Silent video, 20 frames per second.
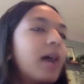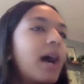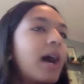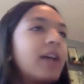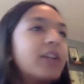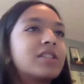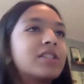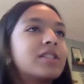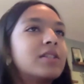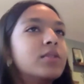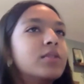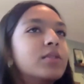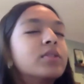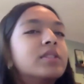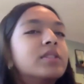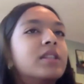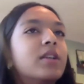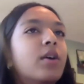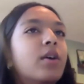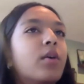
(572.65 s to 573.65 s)
I just
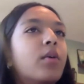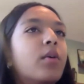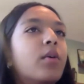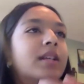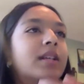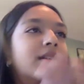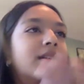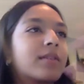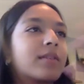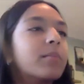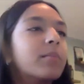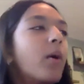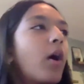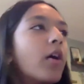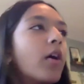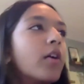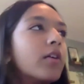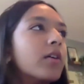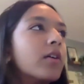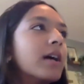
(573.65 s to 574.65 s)
used, a different
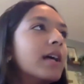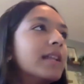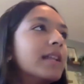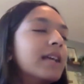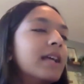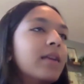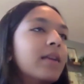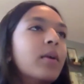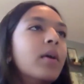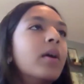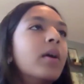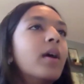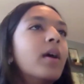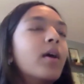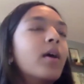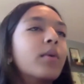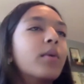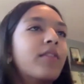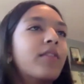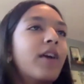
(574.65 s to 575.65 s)
model, and then
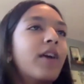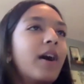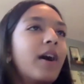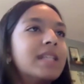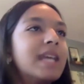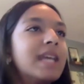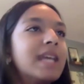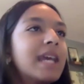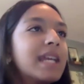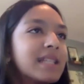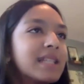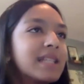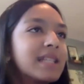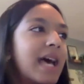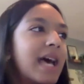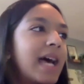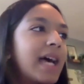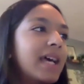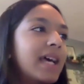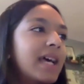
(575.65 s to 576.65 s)
we found a data
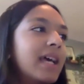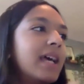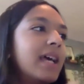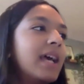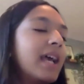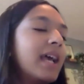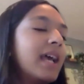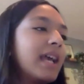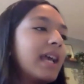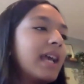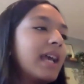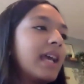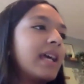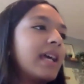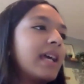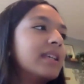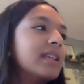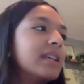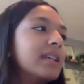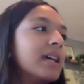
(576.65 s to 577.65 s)
set,
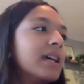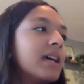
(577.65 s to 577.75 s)
and